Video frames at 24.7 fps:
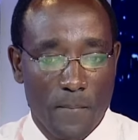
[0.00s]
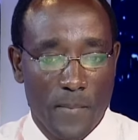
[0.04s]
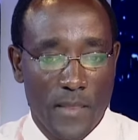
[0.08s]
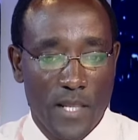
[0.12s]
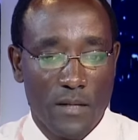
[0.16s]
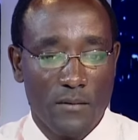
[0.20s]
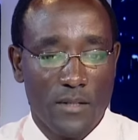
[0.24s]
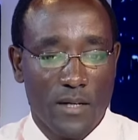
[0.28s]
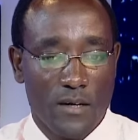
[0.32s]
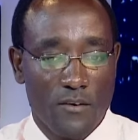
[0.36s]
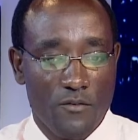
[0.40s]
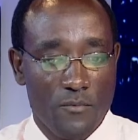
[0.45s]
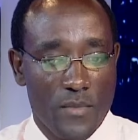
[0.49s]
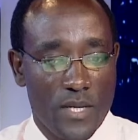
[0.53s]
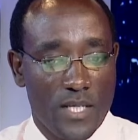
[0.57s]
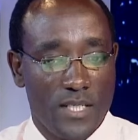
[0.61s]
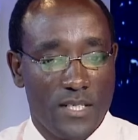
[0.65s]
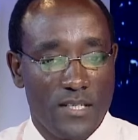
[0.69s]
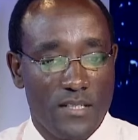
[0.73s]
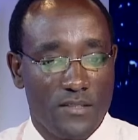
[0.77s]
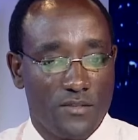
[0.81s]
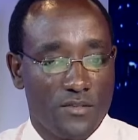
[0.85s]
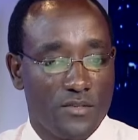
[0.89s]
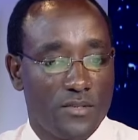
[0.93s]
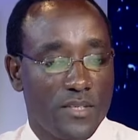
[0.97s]
now the
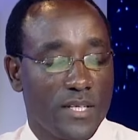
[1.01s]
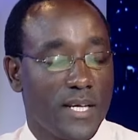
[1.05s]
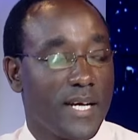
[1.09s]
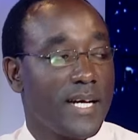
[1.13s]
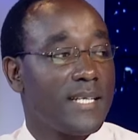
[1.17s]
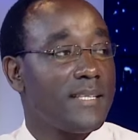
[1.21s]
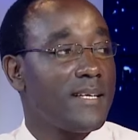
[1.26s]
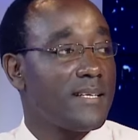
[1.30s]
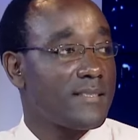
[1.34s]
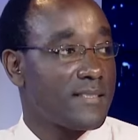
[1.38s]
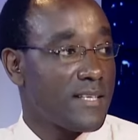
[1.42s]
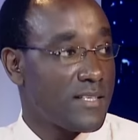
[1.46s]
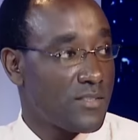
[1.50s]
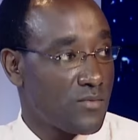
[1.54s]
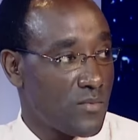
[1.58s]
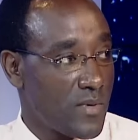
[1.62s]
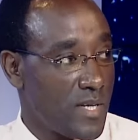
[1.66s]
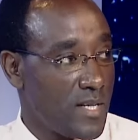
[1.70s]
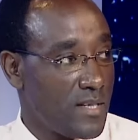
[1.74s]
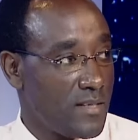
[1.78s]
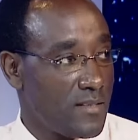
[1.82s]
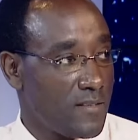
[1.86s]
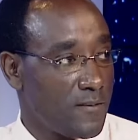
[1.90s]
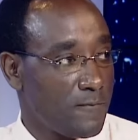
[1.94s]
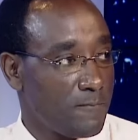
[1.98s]
government is treating adults as
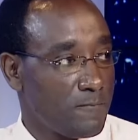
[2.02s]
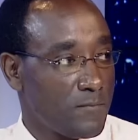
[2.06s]
well